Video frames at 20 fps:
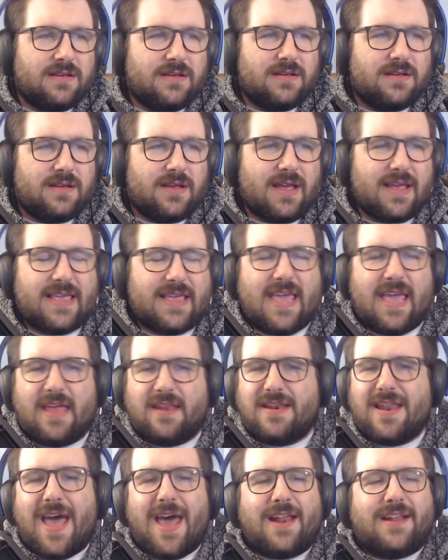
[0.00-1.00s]
again,
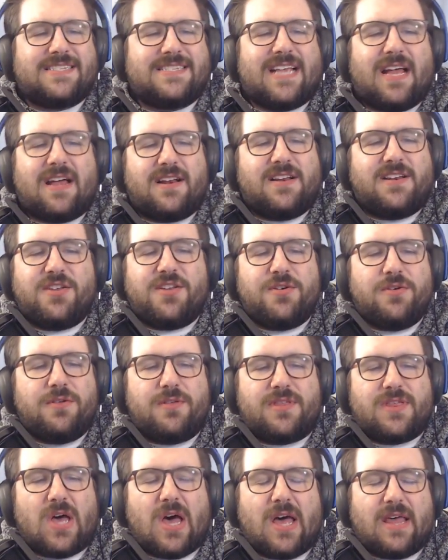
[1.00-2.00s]
not a ton of new
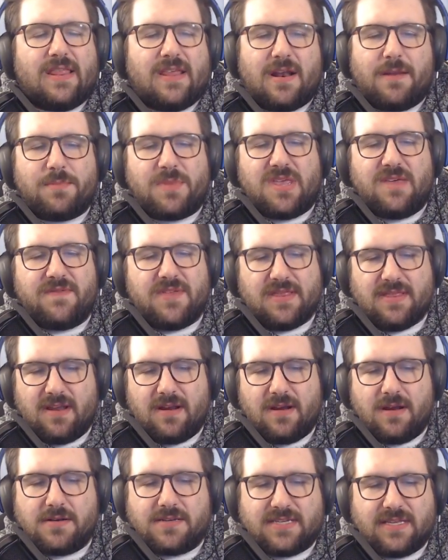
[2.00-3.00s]
thought that I'm giving
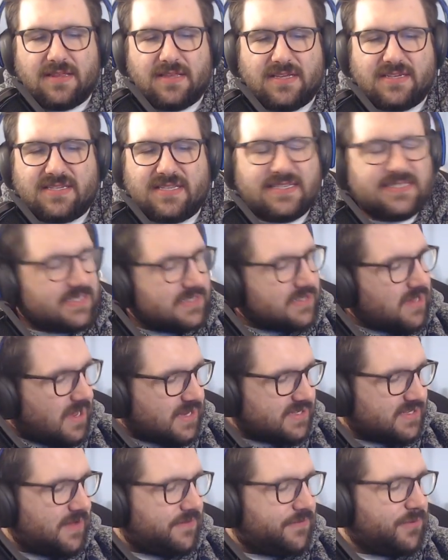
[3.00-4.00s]
there to this. This is all
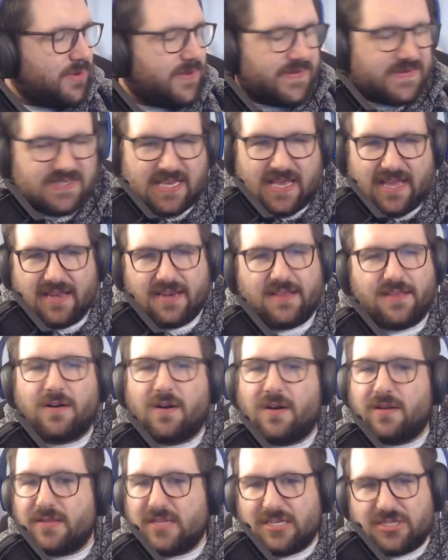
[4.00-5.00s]
stuff we've said either
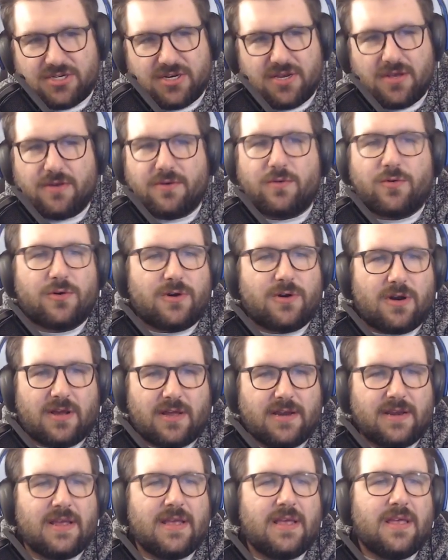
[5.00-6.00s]
on this show or
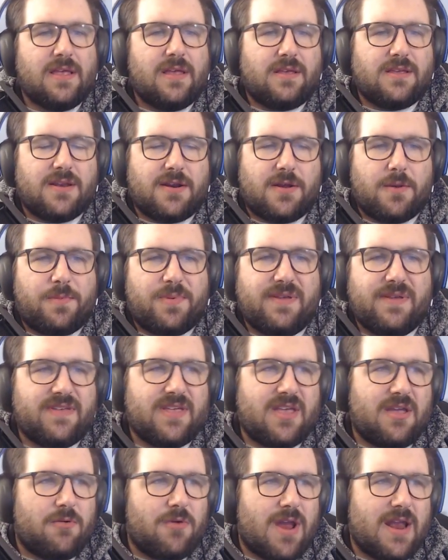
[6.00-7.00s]
on,
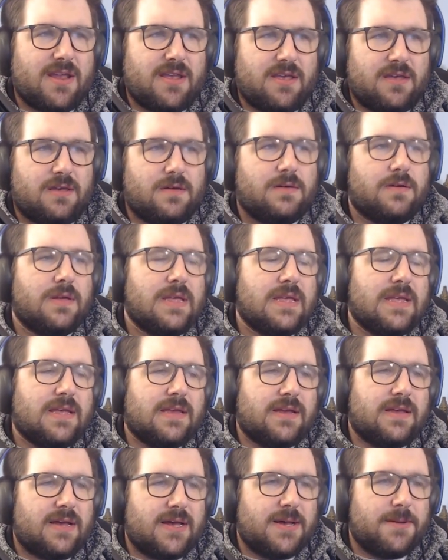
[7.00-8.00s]
PvA radio.
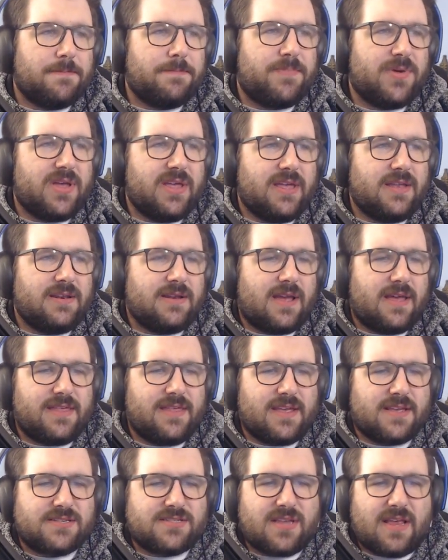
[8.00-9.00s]
But I
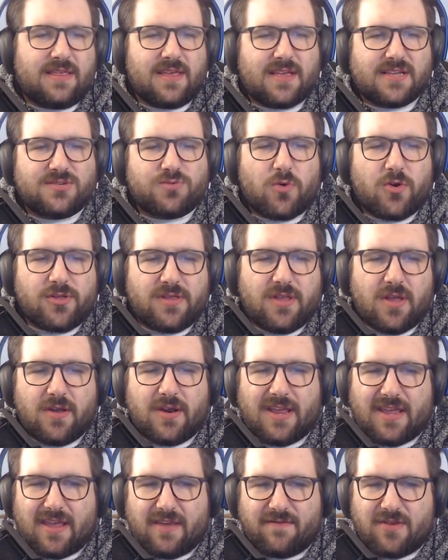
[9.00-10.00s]
think it's worth
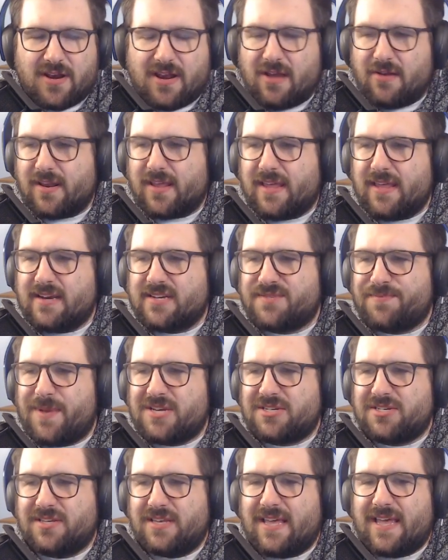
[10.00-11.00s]
noting every now and again,
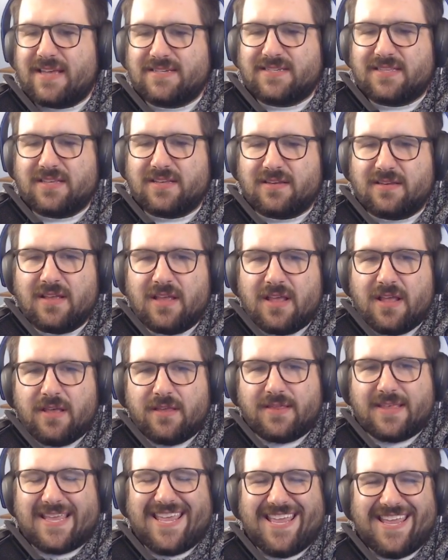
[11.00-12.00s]
especially as the
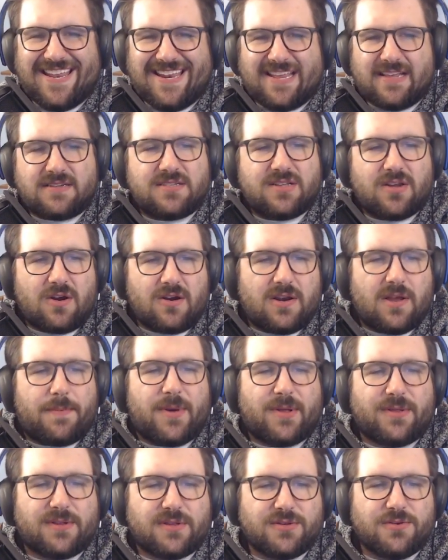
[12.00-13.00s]
heat gets turned up
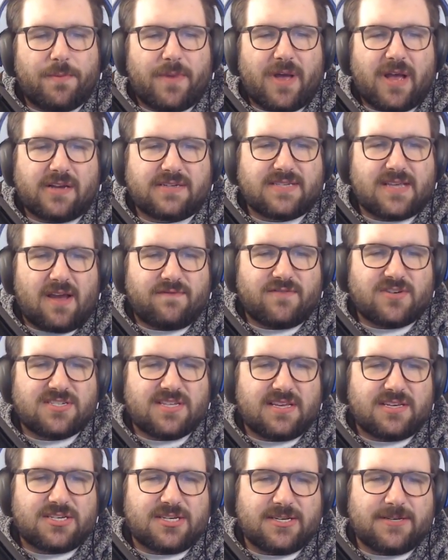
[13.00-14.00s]
on the loot box
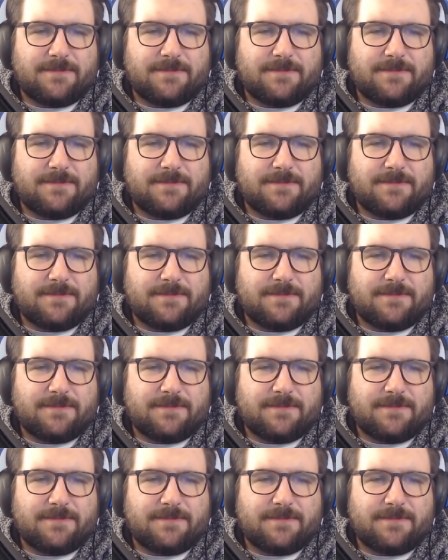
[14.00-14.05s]
conversation.